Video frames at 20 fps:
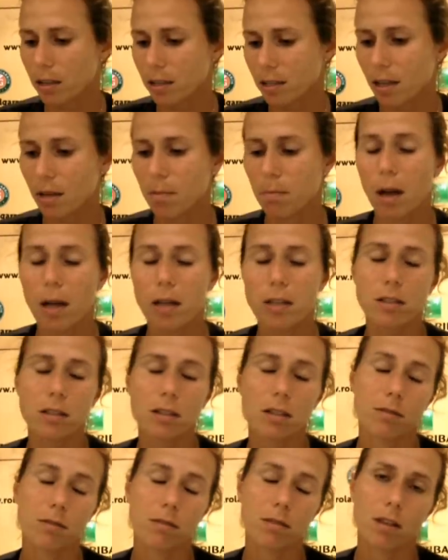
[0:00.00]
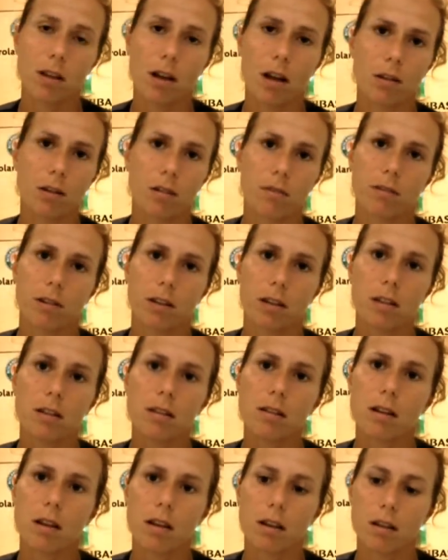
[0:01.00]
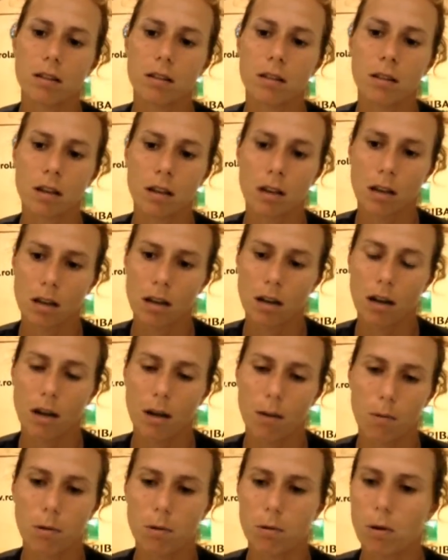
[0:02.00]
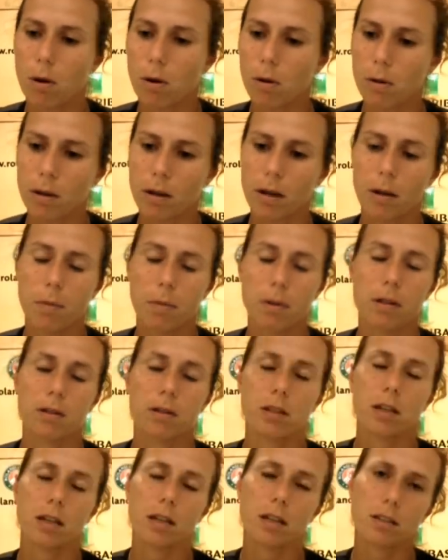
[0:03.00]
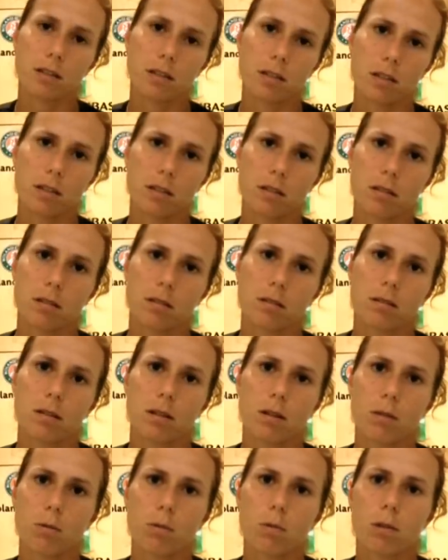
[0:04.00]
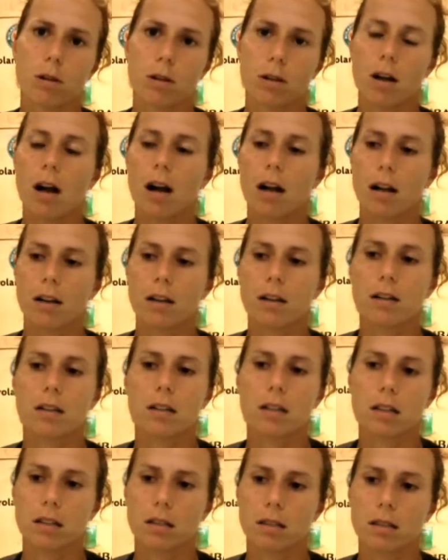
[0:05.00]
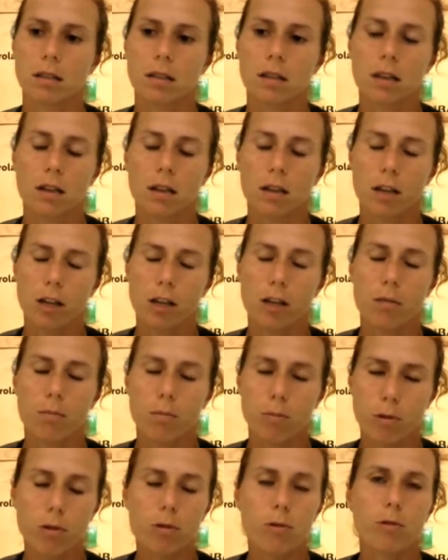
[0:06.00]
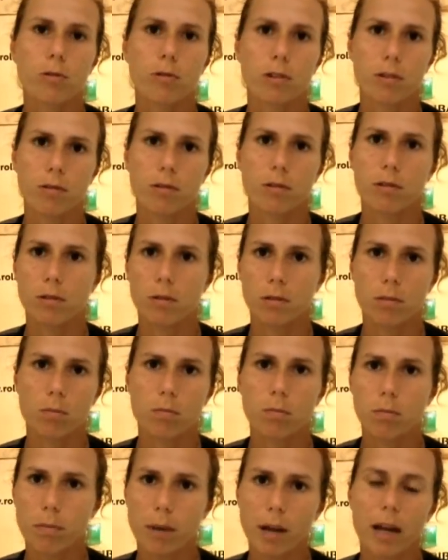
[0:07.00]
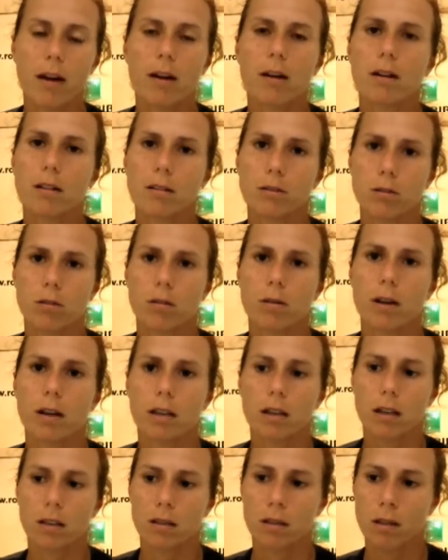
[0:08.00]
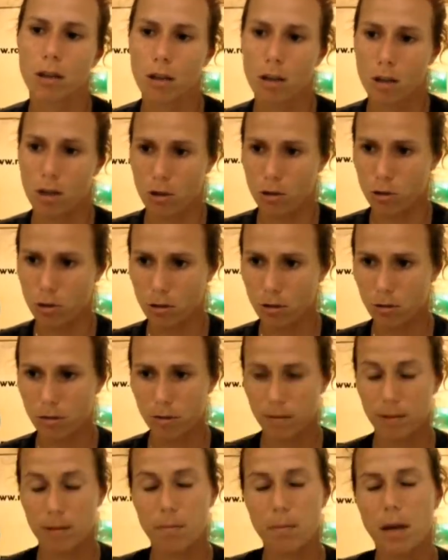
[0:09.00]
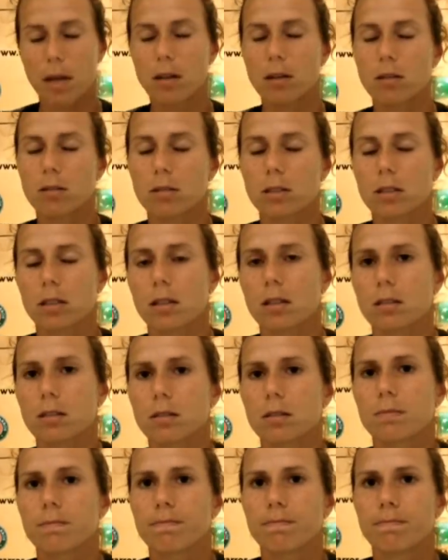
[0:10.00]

take positives out of it, and I will go in a couple of days and work harder and improve even better so I can show even better results.